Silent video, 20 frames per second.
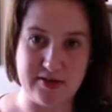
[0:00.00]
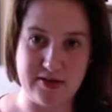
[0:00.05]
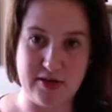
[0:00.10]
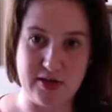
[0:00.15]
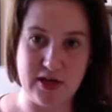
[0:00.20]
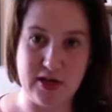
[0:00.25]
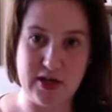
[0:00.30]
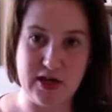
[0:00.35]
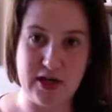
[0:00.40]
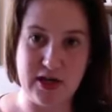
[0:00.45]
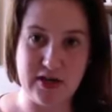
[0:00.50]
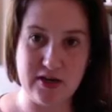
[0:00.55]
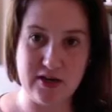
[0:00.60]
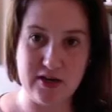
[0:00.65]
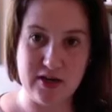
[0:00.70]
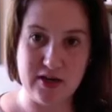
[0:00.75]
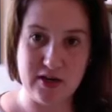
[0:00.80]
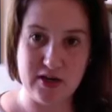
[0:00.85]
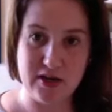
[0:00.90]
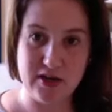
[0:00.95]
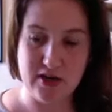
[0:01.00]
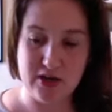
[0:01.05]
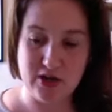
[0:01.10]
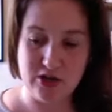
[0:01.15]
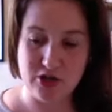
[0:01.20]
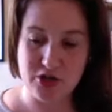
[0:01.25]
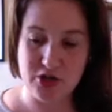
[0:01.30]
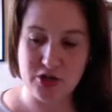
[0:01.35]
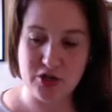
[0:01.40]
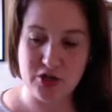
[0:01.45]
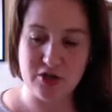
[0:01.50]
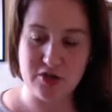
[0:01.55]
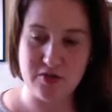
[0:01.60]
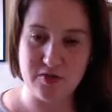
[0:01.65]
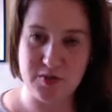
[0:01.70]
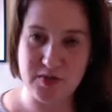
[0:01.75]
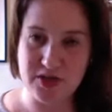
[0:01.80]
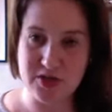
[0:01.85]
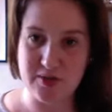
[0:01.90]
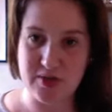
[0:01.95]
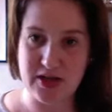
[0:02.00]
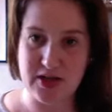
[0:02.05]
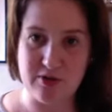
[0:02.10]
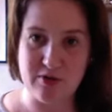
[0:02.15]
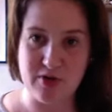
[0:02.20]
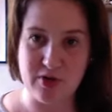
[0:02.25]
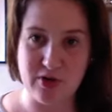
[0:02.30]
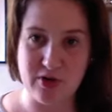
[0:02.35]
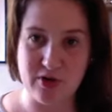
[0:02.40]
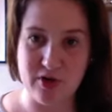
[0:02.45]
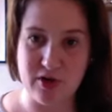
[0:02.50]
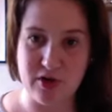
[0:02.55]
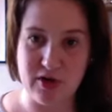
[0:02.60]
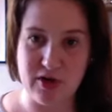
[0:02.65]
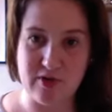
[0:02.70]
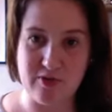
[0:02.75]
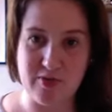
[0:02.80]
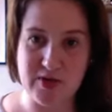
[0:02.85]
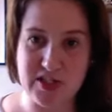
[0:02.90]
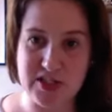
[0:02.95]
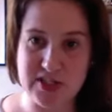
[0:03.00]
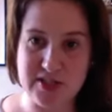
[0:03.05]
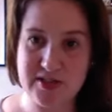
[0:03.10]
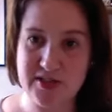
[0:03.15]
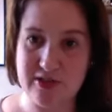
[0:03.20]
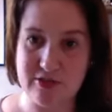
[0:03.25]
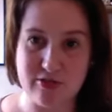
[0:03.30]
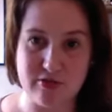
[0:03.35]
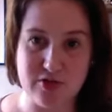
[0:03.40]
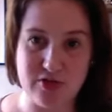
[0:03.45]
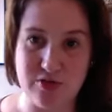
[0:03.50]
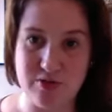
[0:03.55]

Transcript: So you can choose which way you want to go and which skills